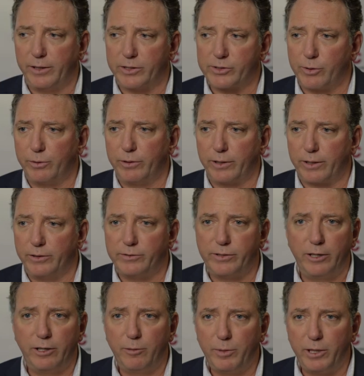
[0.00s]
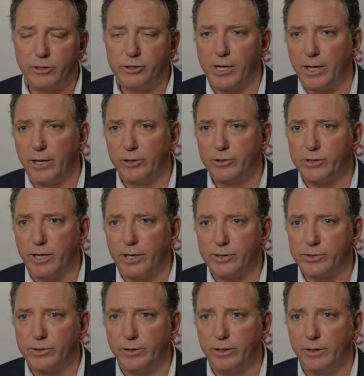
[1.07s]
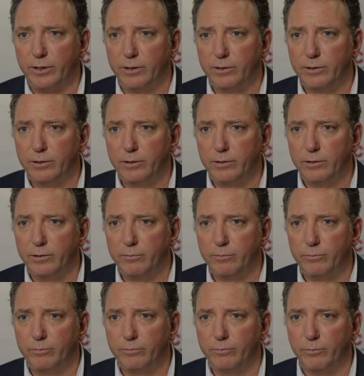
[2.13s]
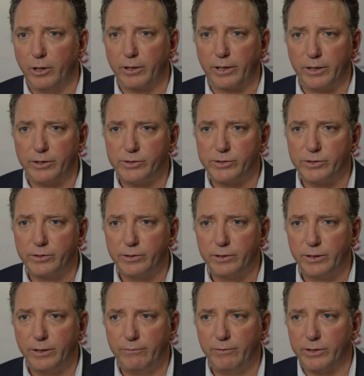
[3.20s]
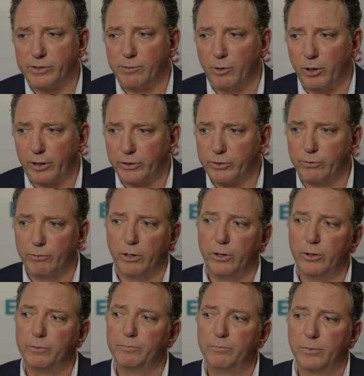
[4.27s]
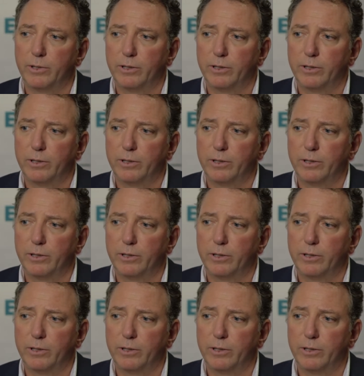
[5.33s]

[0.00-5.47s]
that's going to continue to be a challenge as the markets, even as the markets grow.